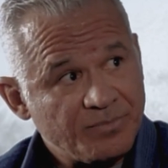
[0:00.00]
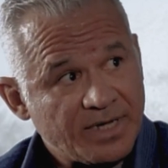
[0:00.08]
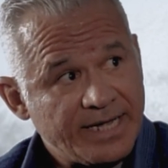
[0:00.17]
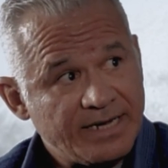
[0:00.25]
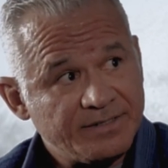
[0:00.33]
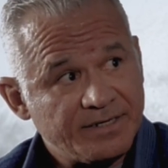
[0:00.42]

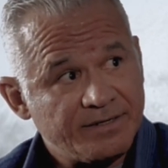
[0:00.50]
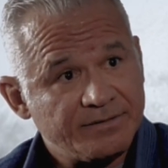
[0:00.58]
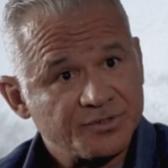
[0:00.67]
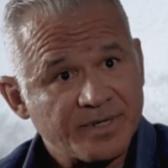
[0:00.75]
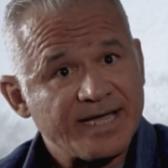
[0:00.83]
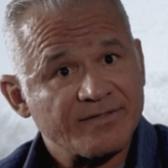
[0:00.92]
I had done
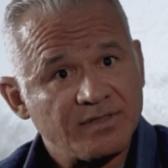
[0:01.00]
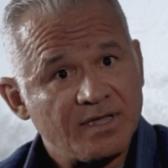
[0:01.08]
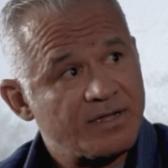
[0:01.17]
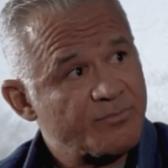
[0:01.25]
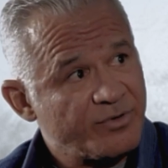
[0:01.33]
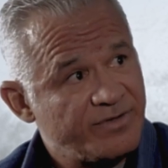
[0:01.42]

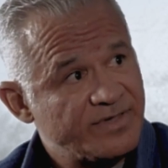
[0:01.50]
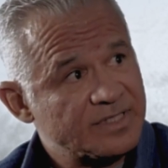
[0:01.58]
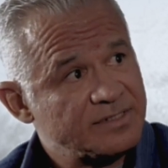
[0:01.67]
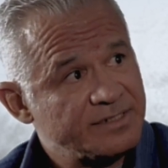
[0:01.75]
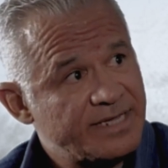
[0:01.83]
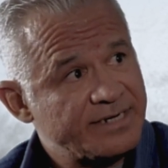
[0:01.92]
triathlon previously.